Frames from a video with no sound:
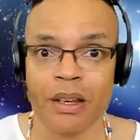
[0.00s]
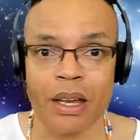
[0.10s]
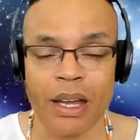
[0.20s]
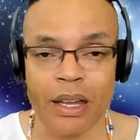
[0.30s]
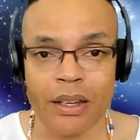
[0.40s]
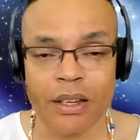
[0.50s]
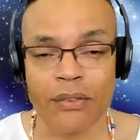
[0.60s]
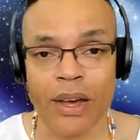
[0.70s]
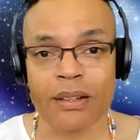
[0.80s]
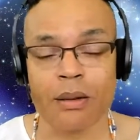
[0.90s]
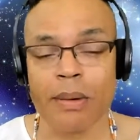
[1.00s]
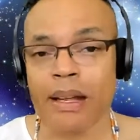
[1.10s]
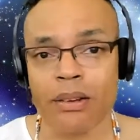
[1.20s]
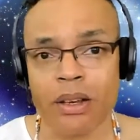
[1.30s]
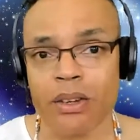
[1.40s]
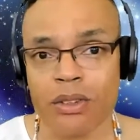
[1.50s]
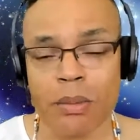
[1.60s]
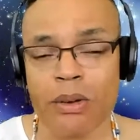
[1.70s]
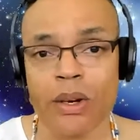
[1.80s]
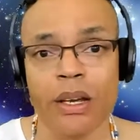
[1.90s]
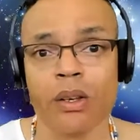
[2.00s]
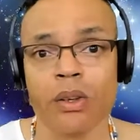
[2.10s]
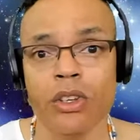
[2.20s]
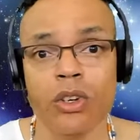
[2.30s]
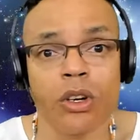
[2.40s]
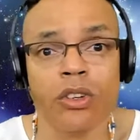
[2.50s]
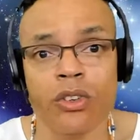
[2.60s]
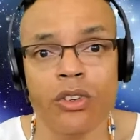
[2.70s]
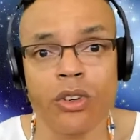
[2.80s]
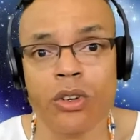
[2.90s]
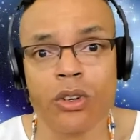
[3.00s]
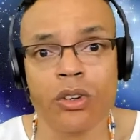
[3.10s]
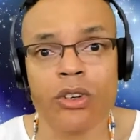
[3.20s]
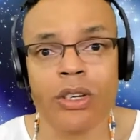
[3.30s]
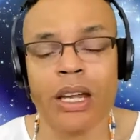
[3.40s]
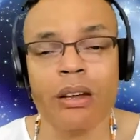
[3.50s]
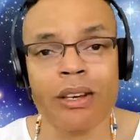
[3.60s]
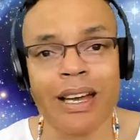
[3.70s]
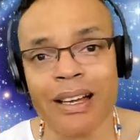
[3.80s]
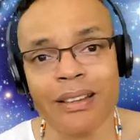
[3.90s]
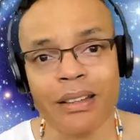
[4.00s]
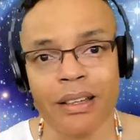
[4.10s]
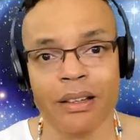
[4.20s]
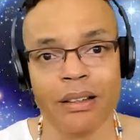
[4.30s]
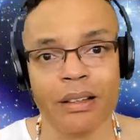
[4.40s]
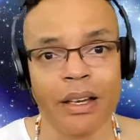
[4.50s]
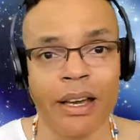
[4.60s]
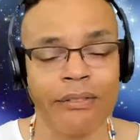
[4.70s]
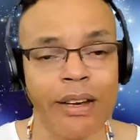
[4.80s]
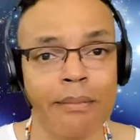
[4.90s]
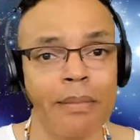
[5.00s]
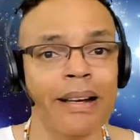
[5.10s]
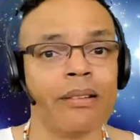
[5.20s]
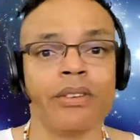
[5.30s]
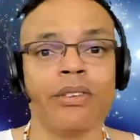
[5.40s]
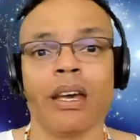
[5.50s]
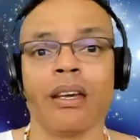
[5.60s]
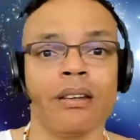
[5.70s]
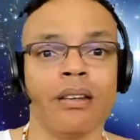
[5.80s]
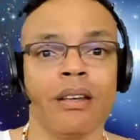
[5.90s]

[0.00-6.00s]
And the fact of the matter is, to be real, you're creating reality every microsecond.